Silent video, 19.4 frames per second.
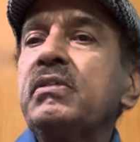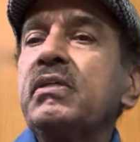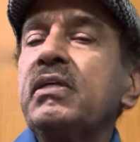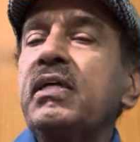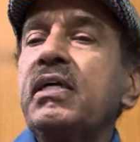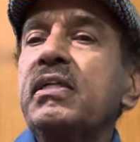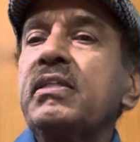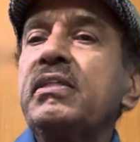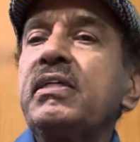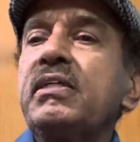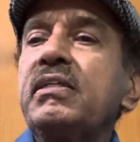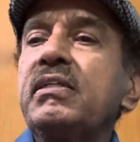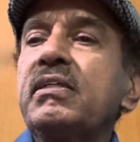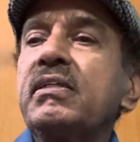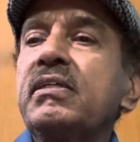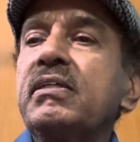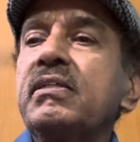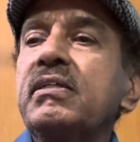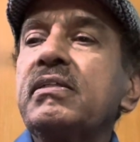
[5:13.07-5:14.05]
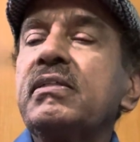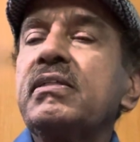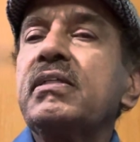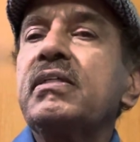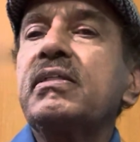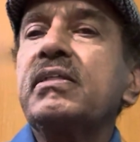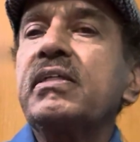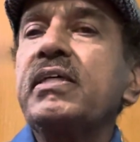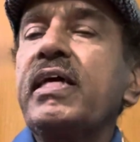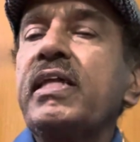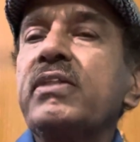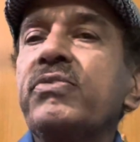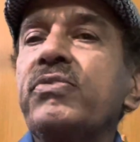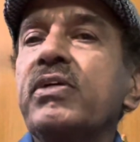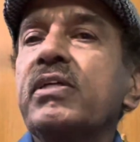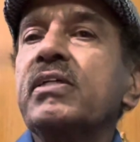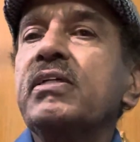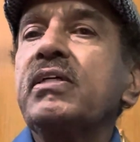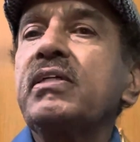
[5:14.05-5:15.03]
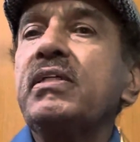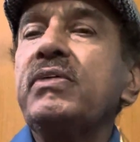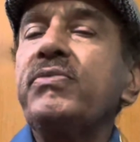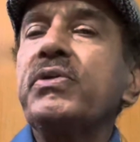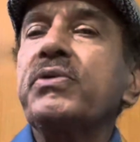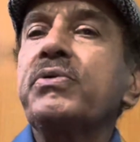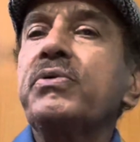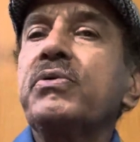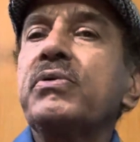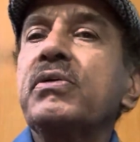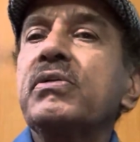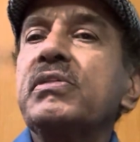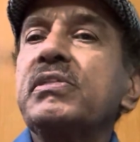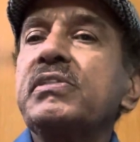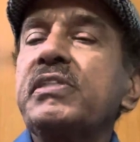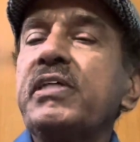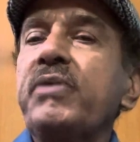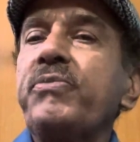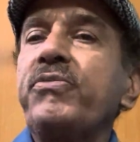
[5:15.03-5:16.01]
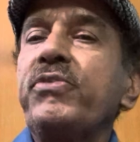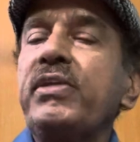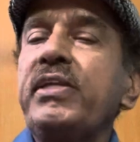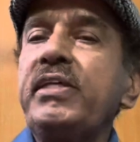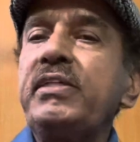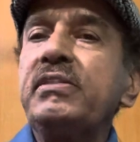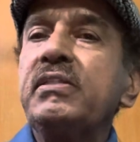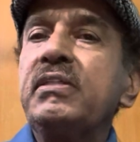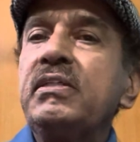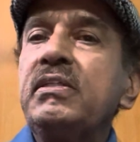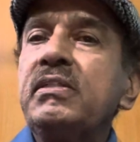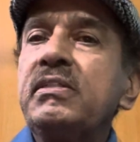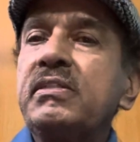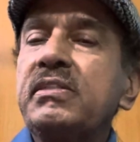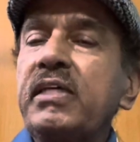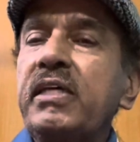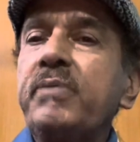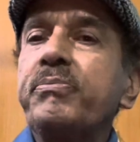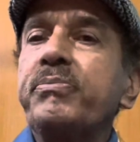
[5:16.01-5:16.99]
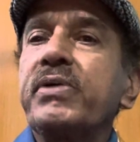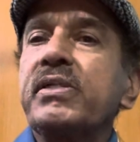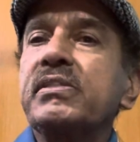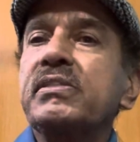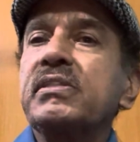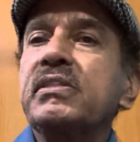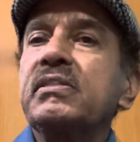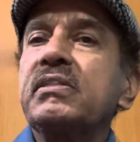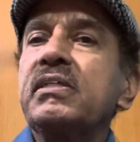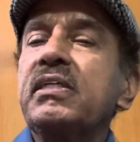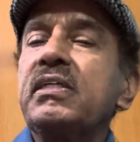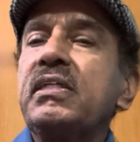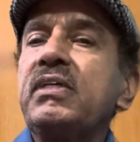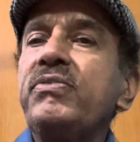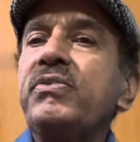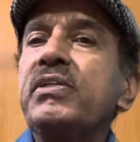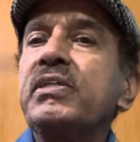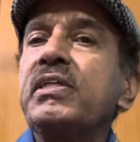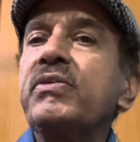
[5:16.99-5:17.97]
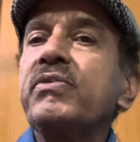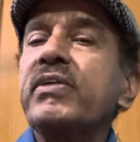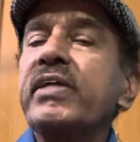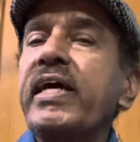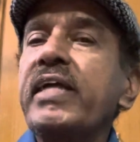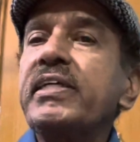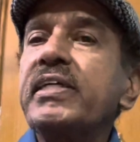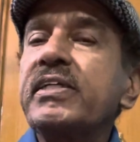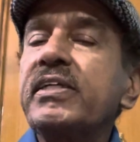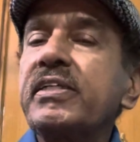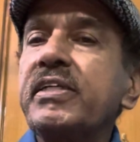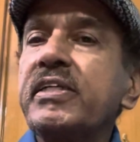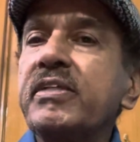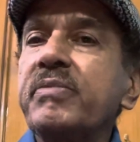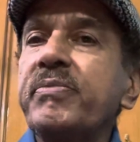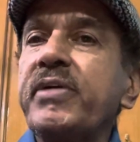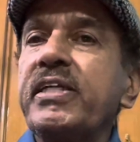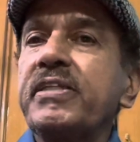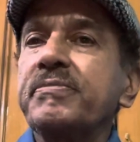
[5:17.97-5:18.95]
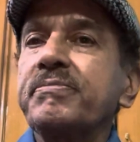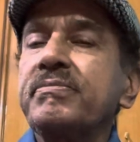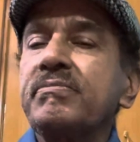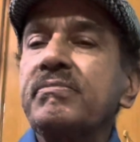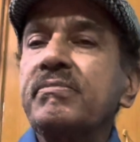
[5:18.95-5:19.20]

And then that health worker, he will go to the same village, same person, and he will give radical treatment.